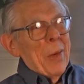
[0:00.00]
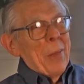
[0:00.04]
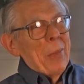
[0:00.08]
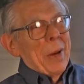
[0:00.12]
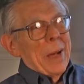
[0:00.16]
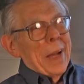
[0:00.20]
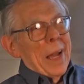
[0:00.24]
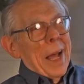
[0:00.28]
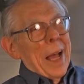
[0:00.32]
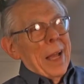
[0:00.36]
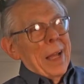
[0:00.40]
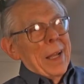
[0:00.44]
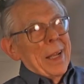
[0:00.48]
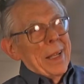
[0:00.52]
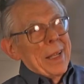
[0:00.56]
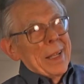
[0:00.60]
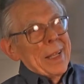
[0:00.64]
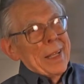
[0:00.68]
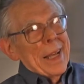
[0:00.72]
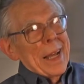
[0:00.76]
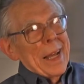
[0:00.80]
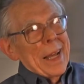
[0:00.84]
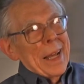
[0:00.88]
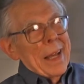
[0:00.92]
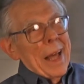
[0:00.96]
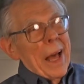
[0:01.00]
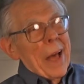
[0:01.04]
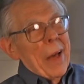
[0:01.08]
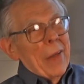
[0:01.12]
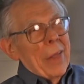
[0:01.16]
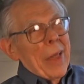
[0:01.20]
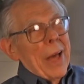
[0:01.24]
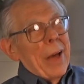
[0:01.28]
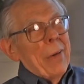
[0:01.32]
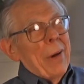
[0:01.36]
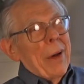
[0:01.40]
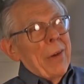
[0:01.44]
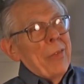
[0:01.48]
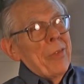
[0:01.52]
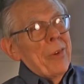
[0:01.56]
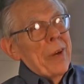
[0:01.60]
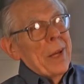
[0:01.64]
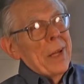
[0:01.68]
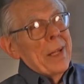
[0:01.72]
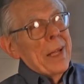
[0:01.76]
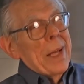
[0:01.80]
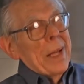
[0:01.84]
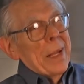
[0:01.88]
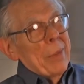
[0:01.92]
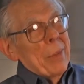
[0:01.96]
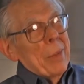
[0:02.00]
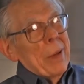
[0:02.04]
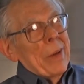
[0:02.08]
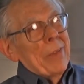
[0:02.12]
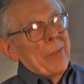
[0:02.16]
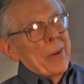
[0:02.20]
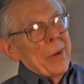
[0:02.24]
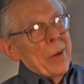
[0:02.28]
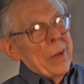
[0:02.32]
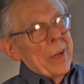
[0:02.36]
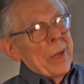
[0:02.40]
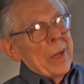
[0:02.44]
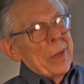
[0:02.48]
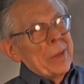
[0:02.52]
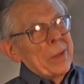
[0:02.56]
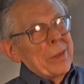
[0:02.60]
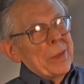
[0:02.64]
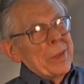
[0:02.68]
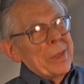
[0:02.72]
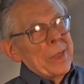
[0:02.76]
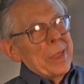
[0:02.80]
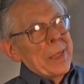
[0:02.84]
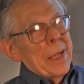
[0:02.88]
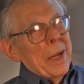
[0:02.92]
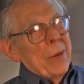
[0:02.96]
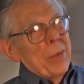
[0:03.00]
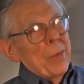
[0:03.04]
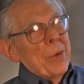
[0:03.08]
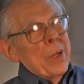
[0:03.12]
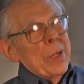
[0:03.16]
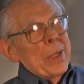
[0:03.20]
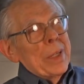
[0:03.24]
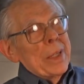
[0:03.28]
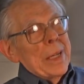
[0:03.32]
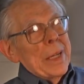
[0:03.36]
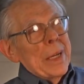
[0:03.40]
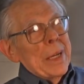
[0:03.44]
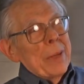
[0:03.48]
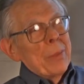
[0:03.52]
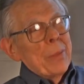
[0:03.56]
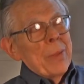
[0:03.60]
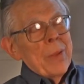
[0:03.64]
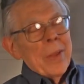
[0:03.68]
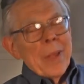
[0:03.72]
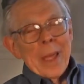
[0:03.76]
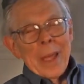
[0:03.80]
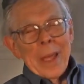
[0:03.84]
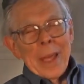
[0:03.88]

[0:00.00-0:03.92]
But I did that. I found that to be very interesting that one time.